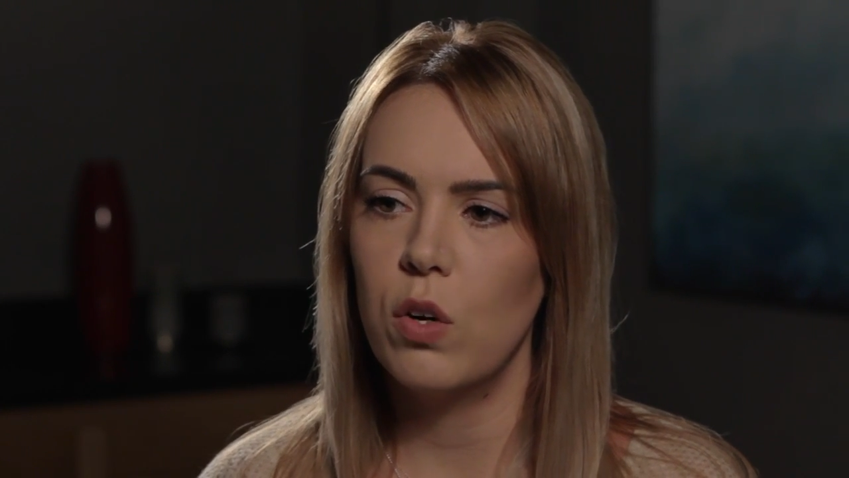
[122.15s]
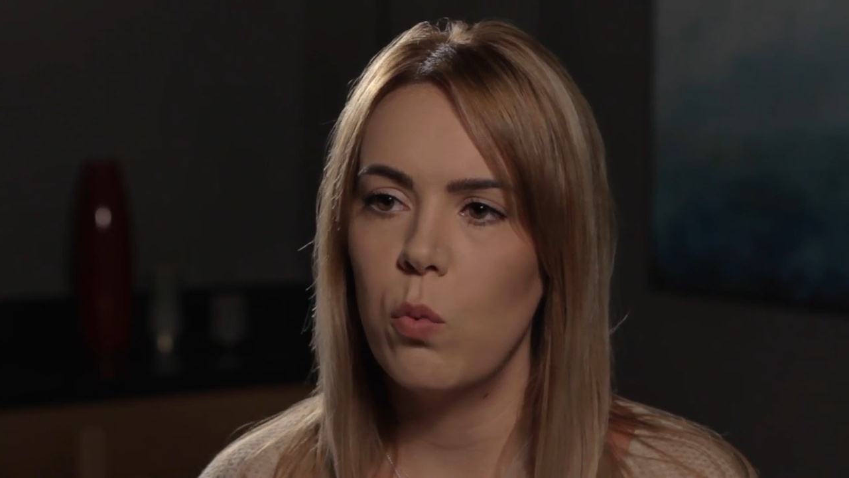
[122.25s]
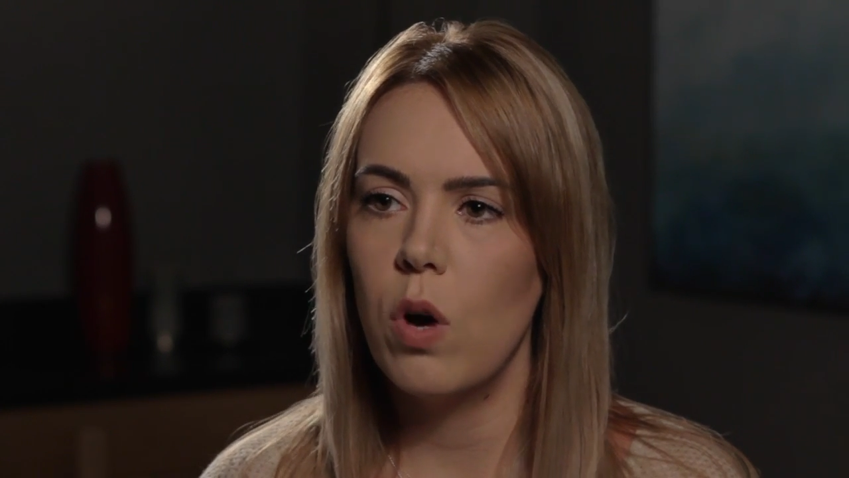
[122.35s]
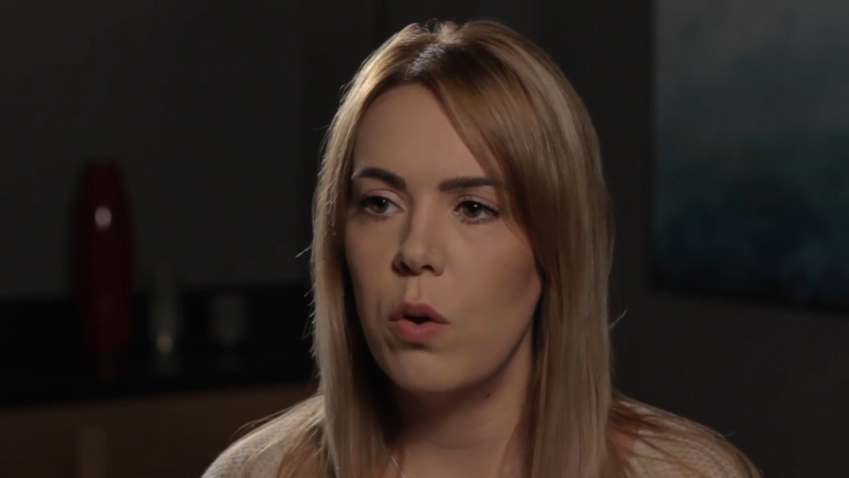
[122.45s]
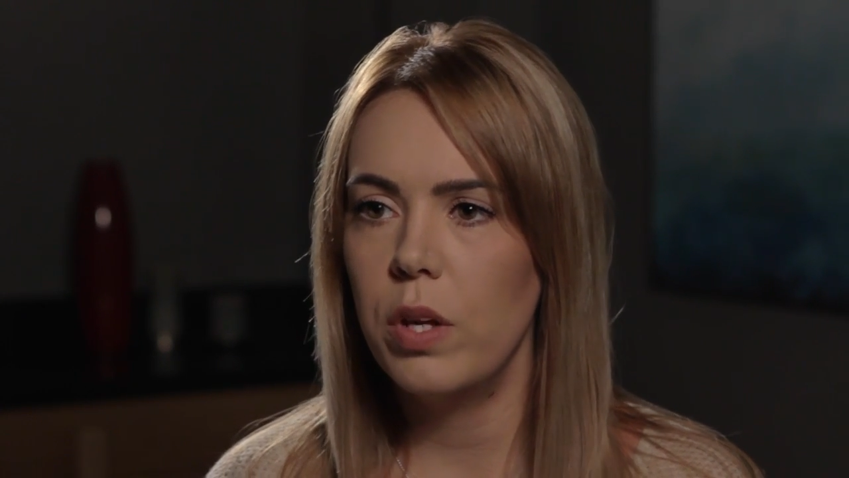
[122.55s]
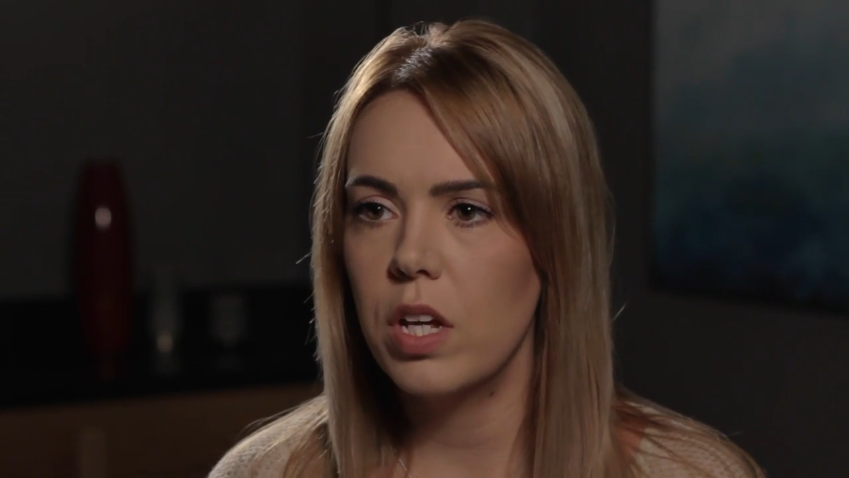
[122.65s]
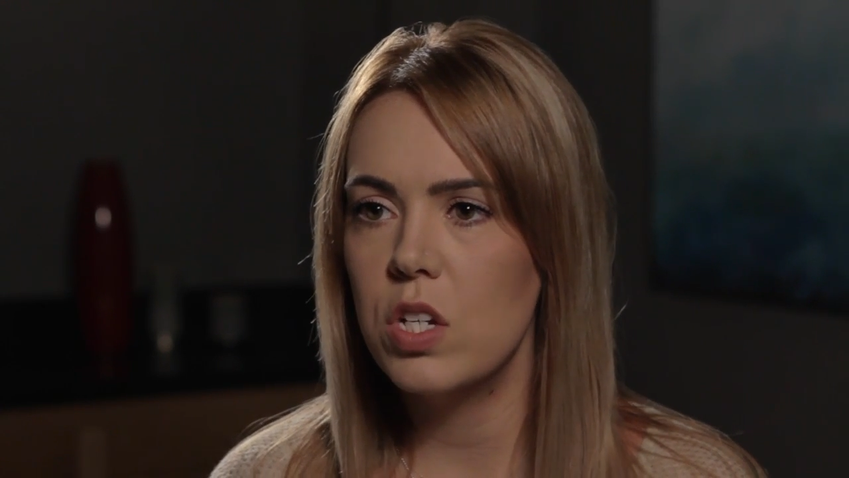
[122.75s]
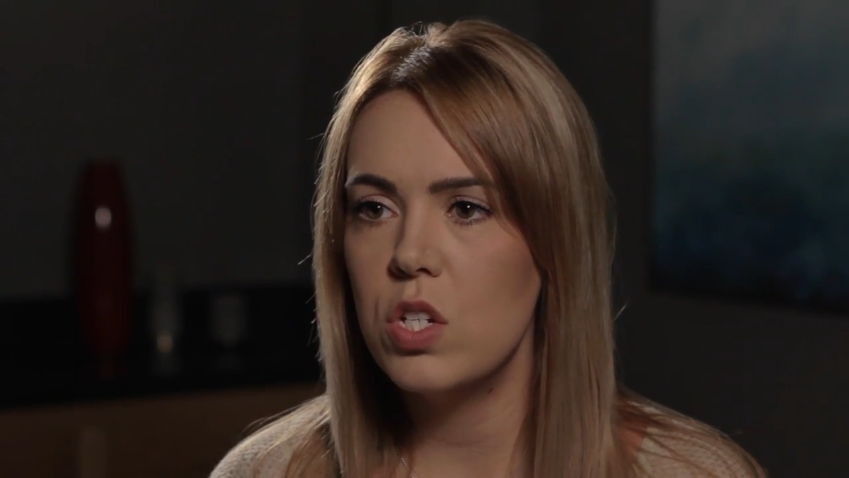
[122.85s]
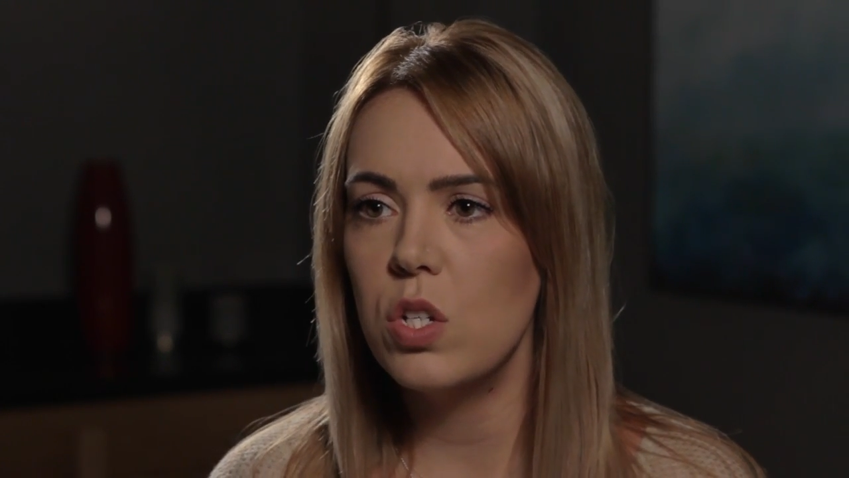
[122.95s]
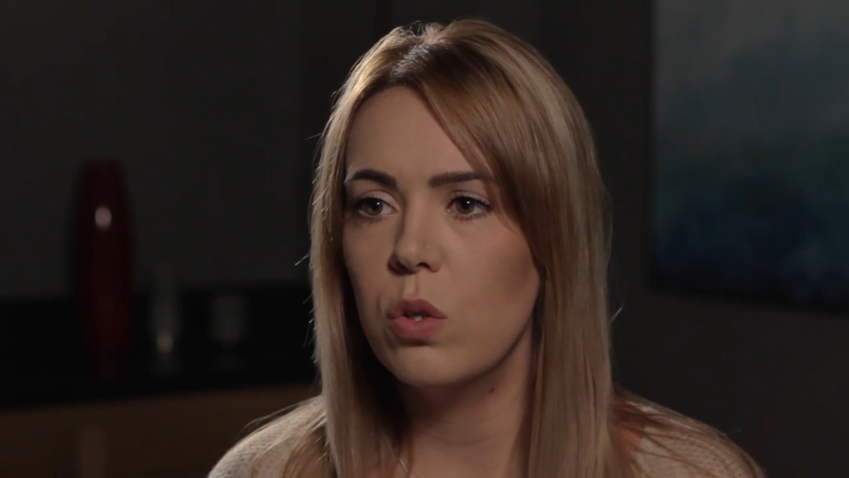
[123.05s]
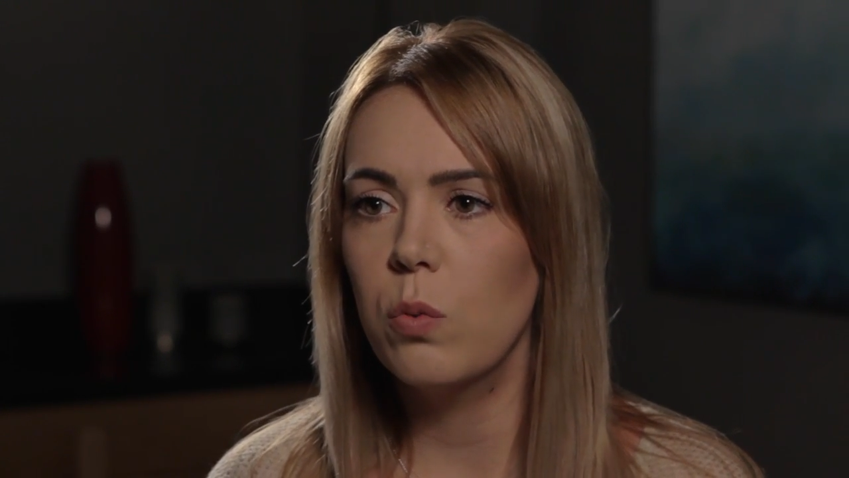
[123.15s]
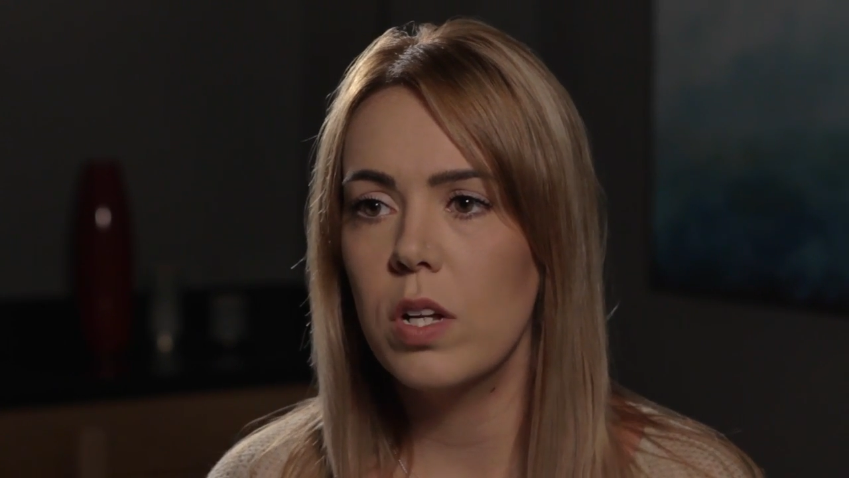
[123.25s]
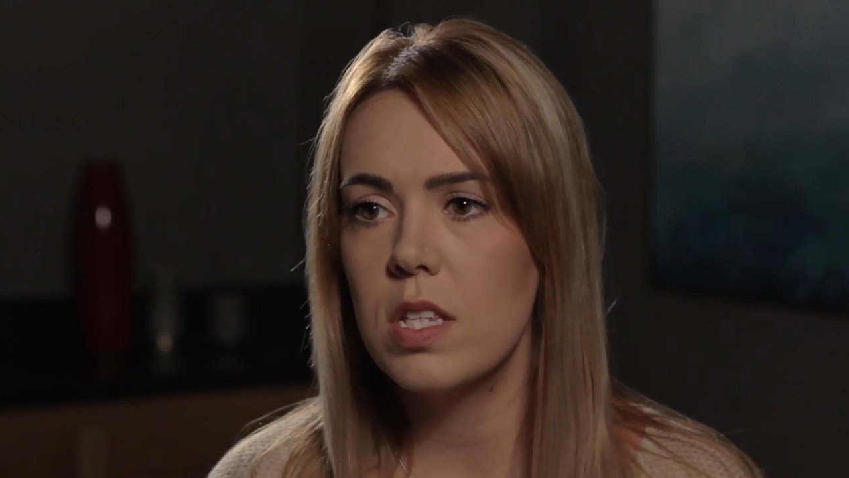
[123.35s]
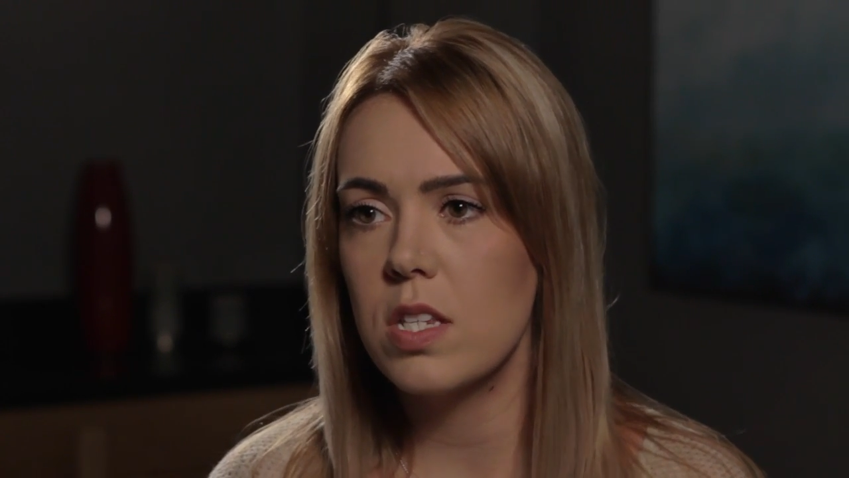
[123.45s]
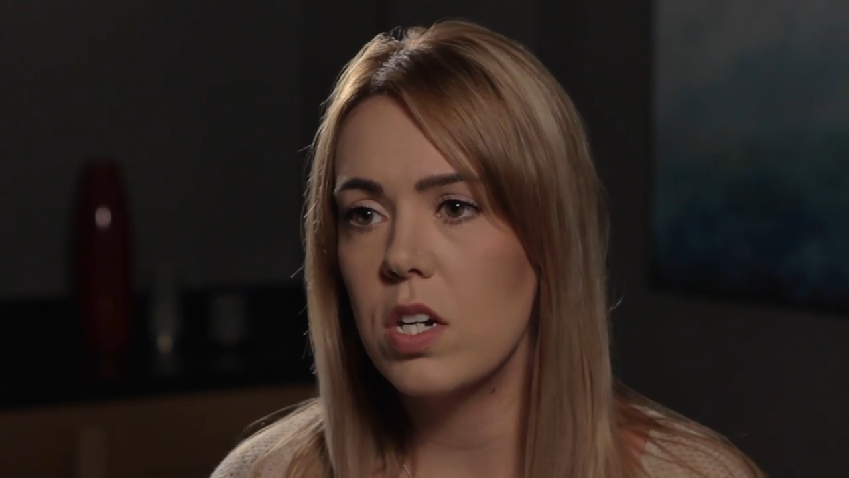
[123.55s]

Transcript: what we can do once